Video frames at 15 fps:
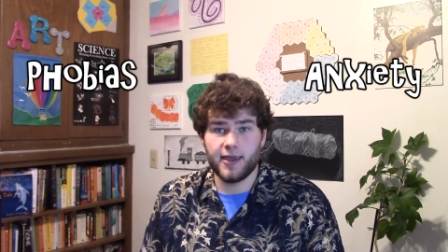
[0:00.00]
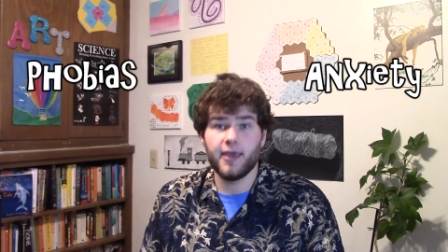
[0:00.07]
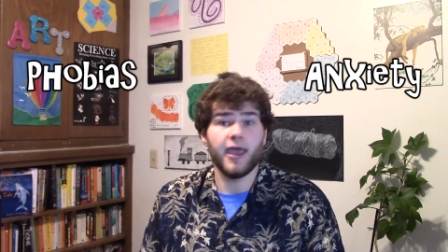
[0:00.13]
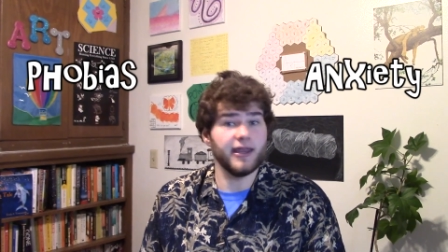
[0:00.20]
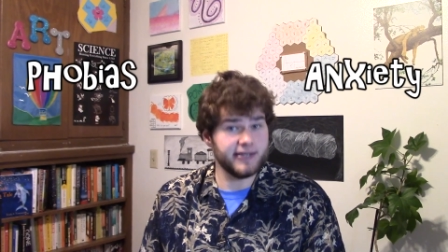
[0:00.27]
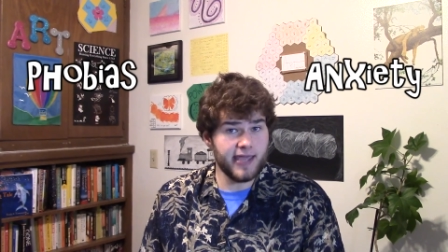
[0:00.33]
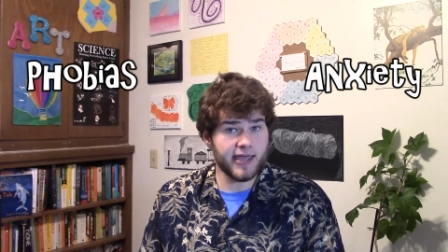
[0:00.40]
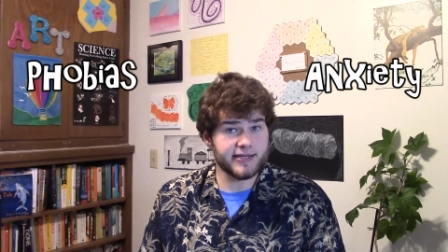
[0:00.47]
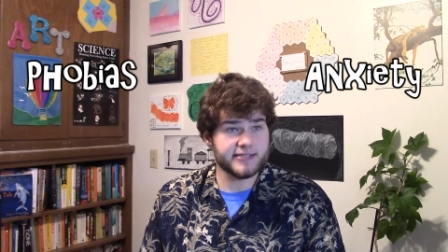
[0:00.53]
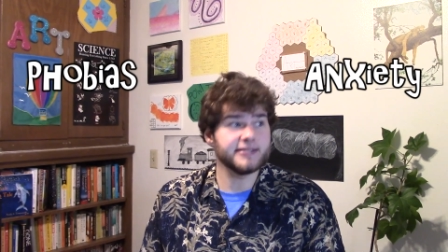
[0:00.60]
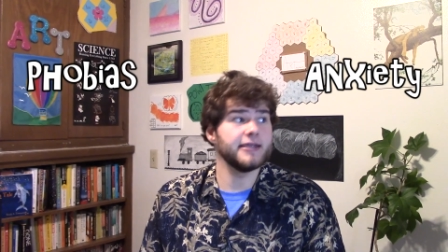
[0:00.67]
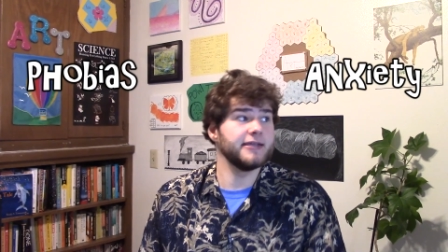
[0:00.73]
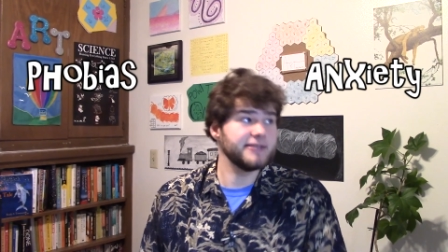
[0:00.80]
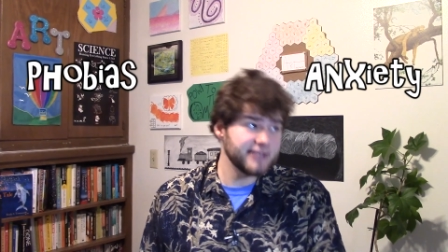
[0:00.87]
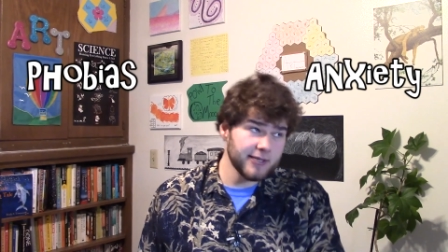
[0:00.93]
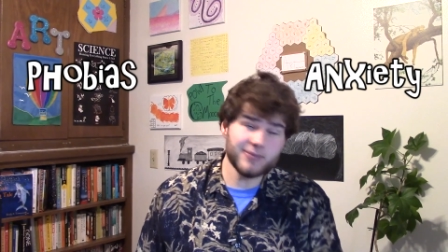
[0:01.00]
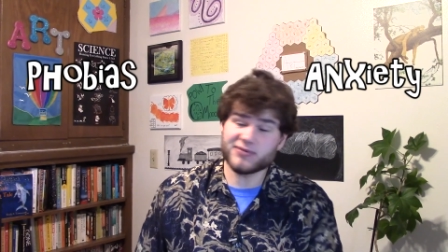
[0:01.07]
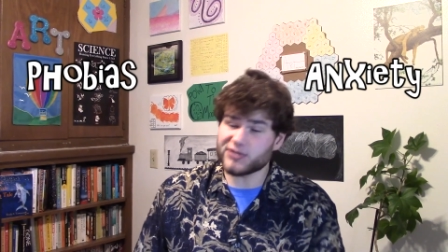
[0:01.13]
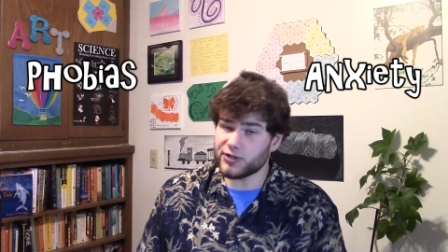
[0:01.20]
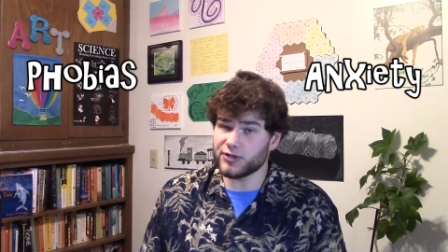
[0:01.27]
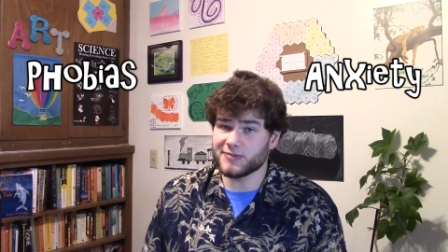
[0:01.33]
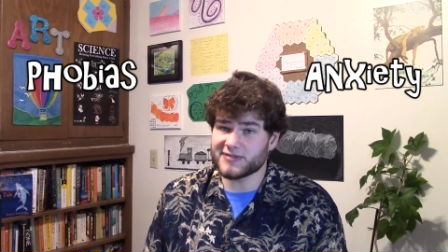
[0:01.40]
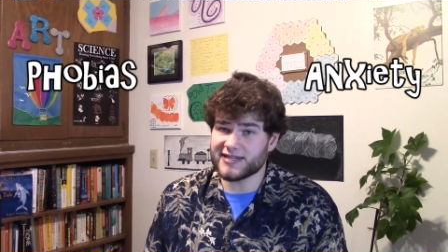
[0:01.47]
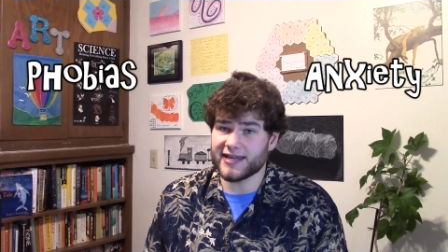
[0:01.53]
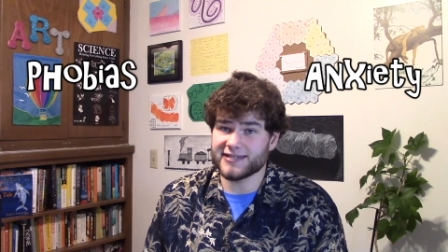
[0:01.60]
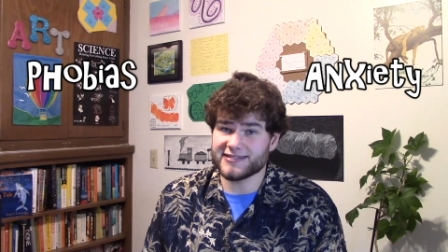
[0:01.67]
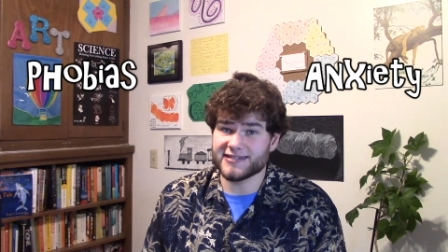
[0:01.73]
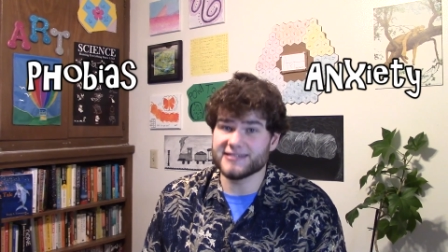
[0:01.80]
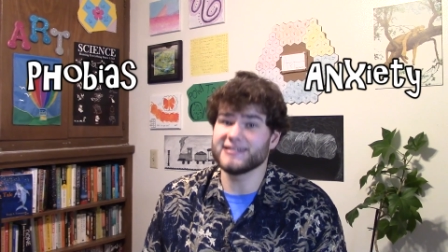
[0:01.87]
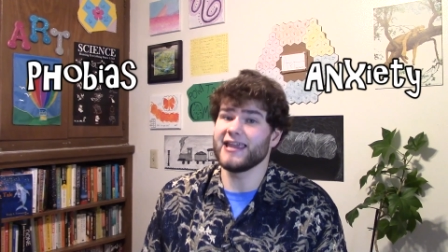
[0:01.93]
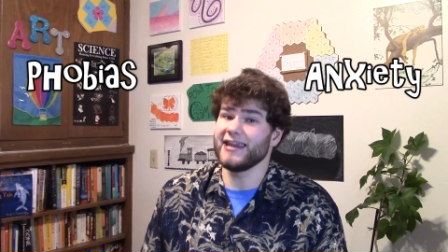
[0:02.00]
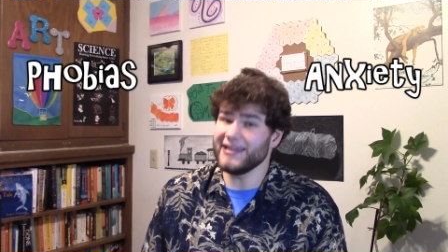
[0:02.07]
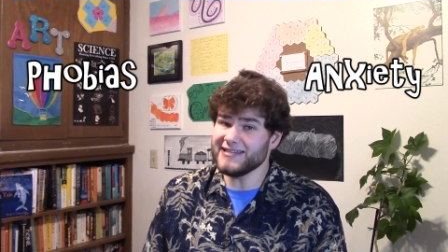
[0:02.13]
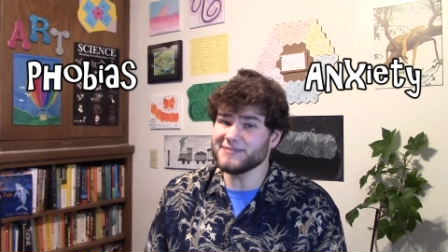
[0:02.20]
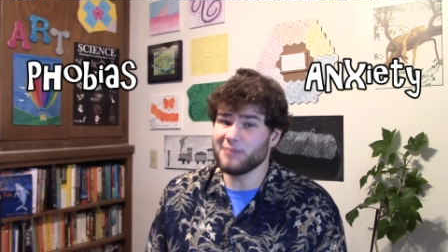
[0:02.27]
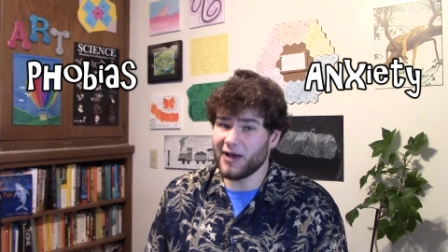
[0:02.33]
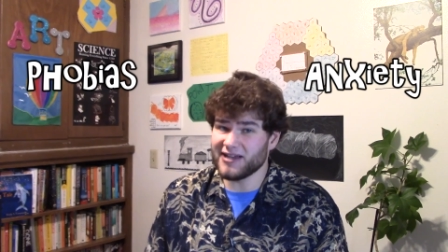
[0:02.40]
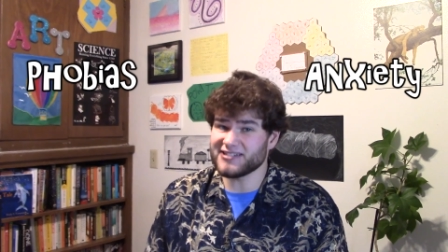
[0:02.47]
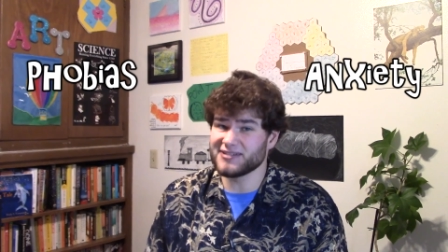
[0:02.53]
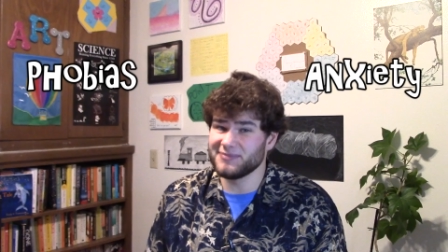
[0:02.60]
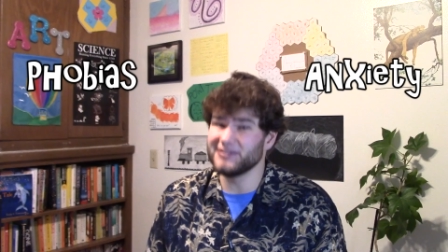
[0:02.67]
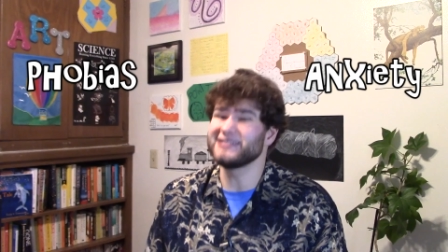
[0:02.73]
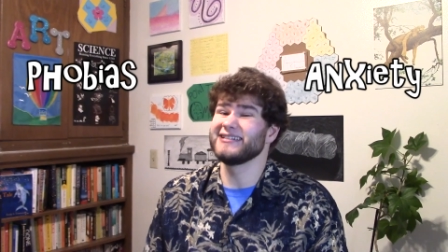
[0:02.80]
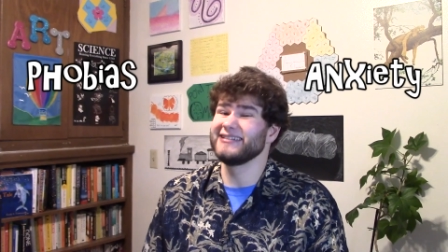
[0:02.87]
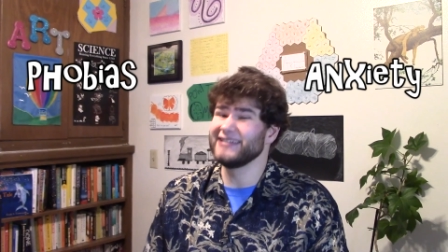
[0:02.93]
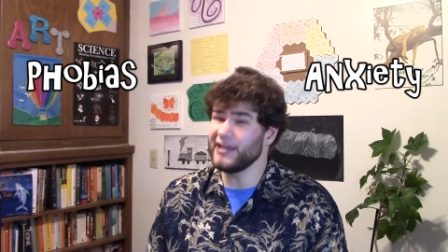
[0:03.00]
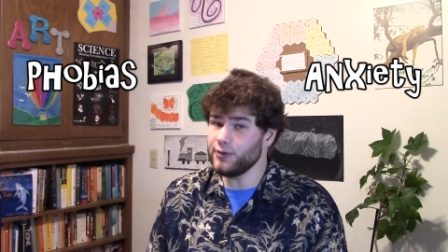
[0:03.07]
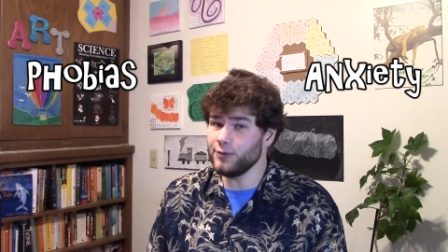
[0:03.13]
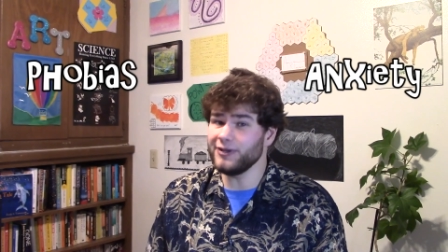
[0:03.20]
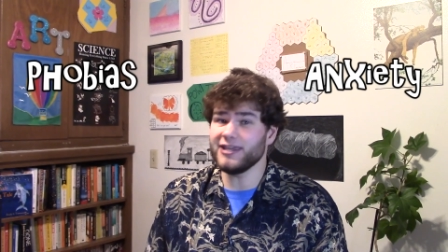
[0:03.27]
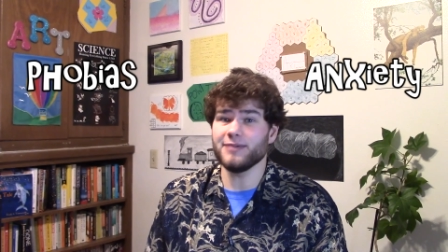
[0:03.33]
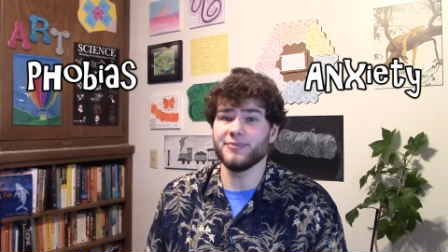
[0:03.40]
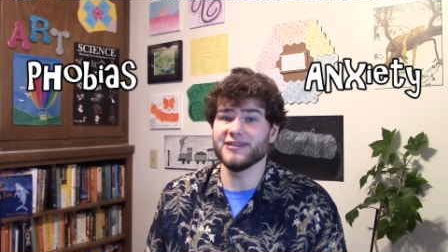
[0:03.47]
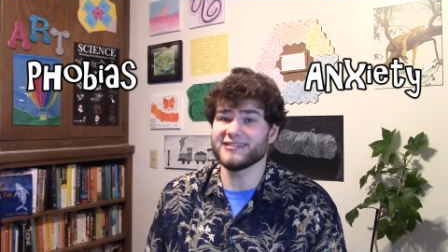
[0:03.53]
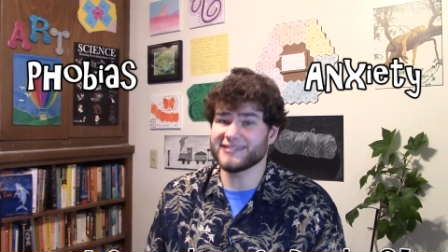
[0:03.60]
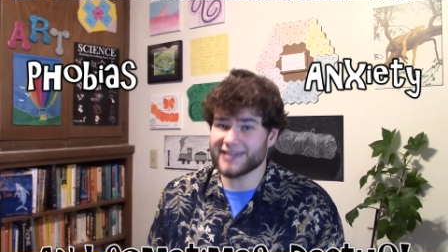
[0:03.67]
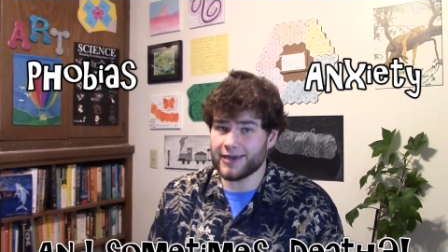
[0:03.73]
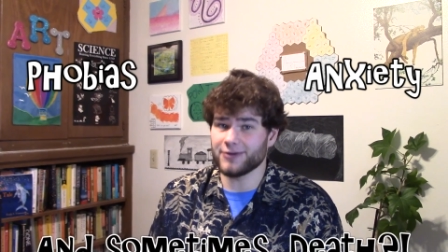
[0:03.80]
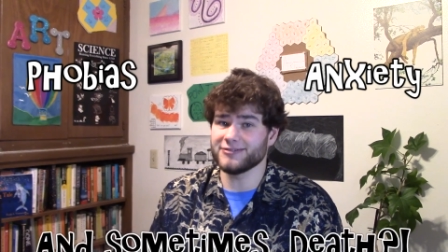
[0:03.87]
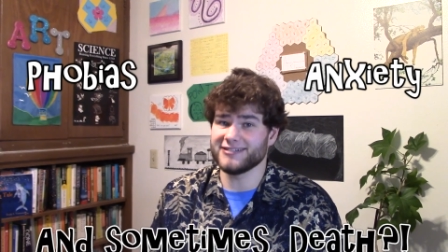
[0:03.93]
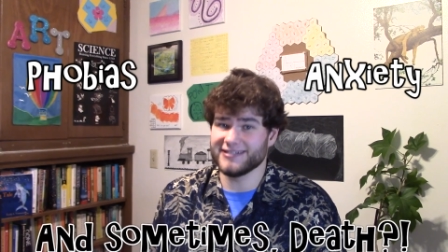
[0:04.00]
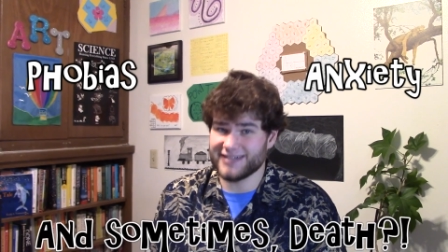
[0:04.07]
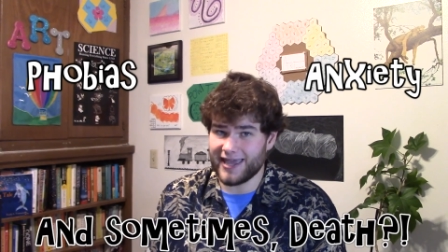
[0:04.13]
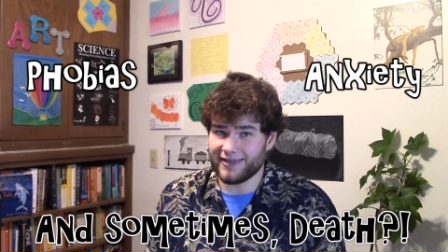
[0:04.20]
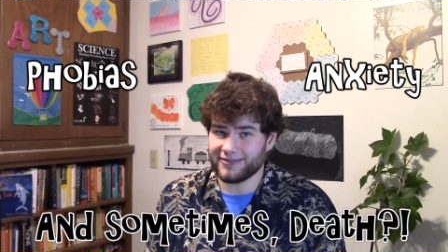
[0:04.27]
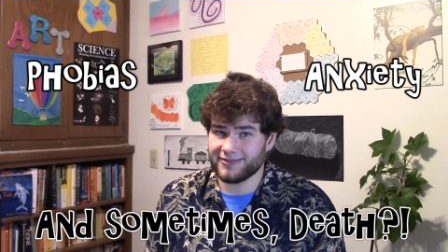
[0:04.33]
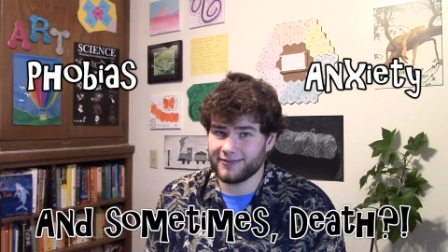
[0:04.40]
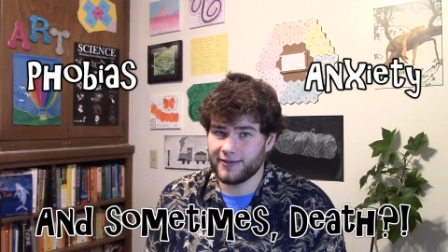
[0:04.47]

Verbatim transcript: And yes, in some circumstances, it is possible to literally be scared to death,